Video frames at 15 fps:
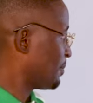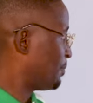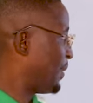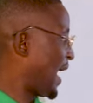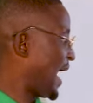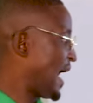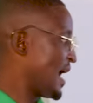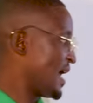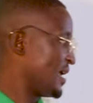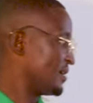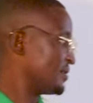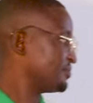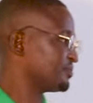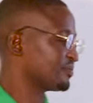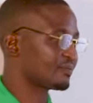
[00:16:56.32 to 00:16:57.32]
Buy.
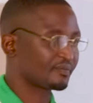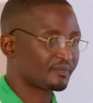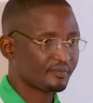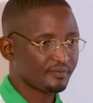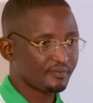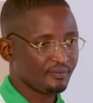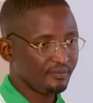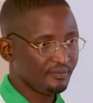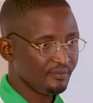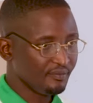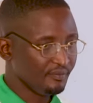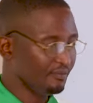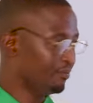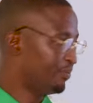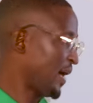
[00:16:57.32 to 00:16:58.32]

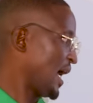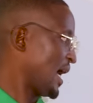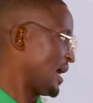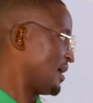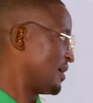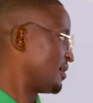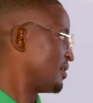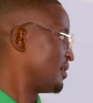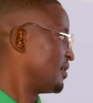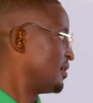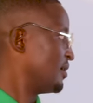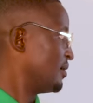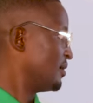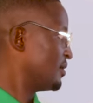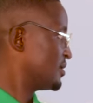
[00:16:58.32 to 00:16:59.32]
Buy.
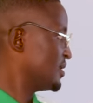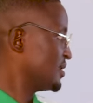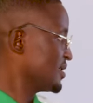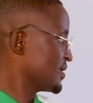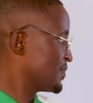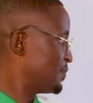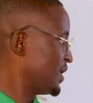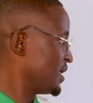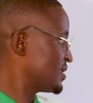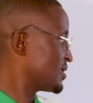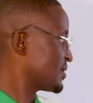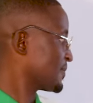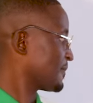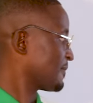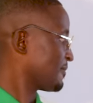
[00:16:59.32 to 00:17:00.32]
This is
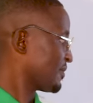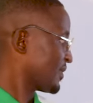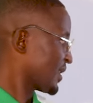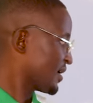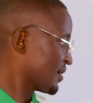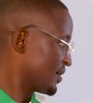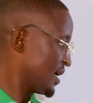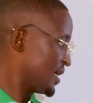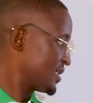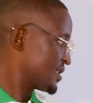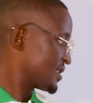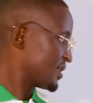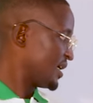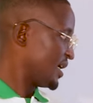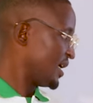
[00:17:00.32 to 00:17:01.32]
beat. Race.